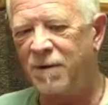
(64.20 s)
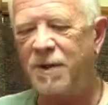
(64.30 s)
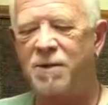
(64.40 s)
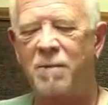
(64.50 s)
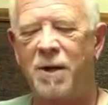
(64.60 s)

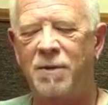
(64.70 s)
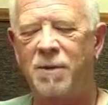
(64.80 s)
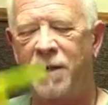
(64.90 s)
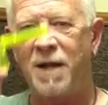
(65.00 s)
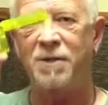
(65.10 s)
These are about
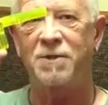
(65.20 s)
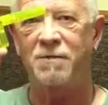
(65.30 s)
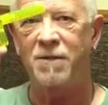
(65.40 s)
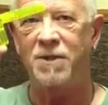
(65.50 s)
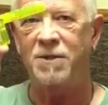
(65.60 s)

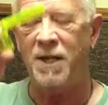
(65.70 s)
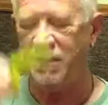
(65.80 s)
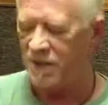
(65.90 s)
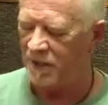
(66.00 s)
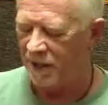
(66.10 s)

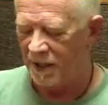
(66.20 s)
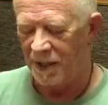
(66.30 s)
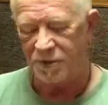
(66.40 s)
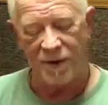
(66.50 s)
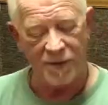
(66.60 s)
$2.50.
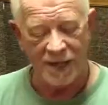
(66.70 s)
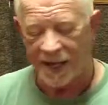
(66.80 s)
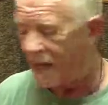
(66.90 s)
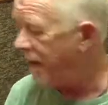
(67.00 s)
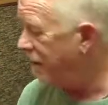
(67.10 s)
So everything
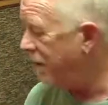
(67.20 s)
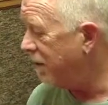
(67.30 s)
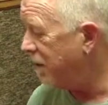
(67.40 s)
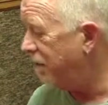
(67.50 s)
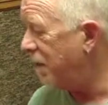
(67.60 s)
I have
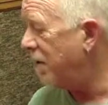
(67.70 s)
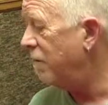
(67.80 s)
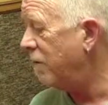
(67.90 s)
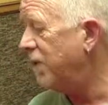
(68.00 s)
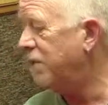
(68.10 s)
here is
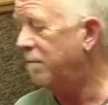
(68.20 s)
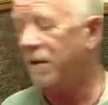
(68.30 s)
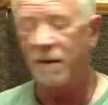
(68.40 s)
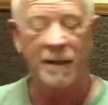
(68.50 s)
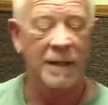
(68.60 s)
very
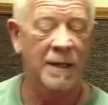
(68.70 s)
reasonable.